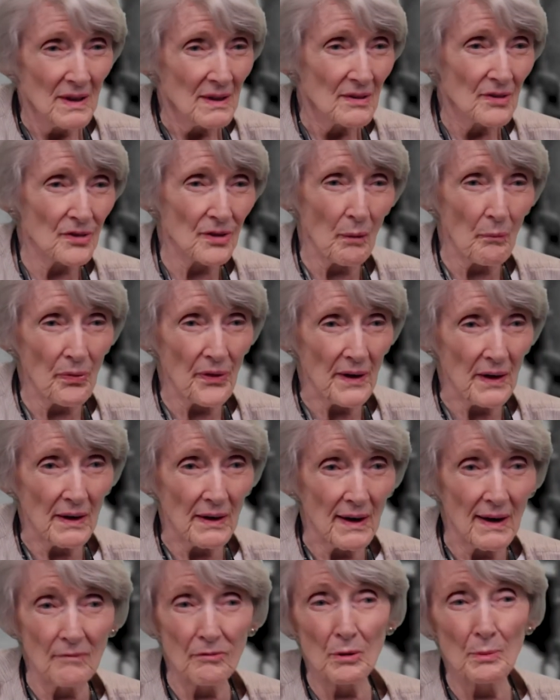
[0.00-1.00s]
something
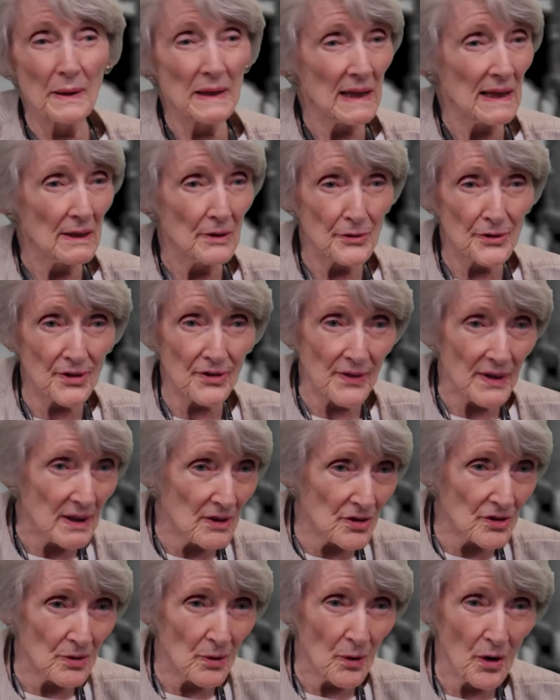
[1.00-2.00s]
that everybody else
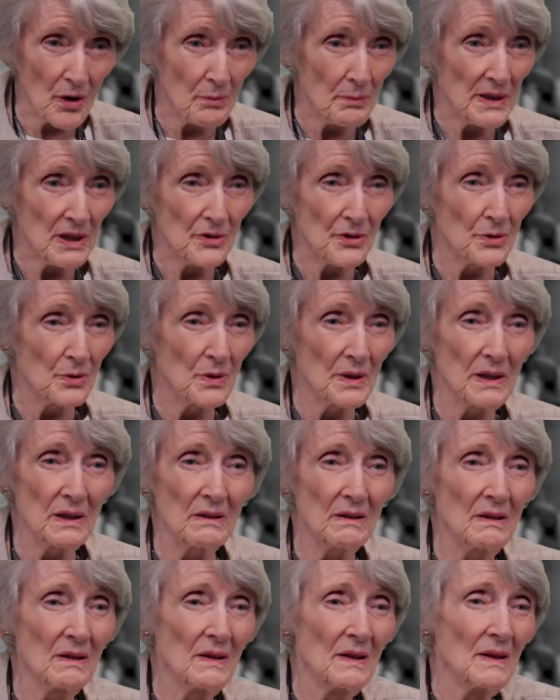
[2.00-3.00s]
thinks you ought to be
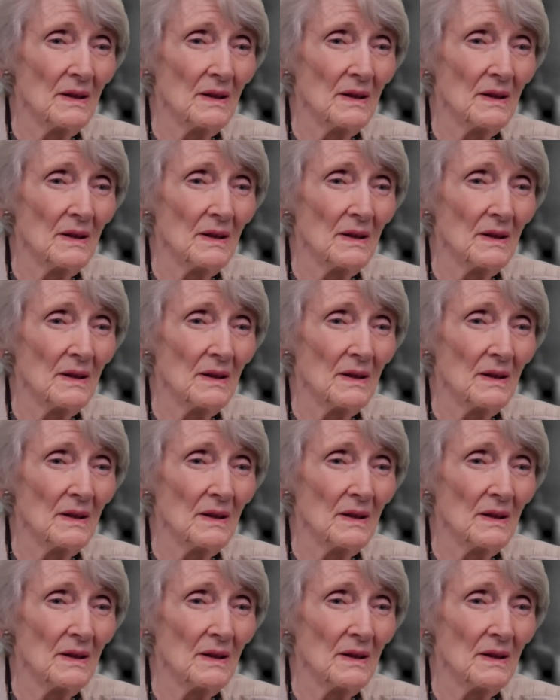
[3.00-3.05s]
doing.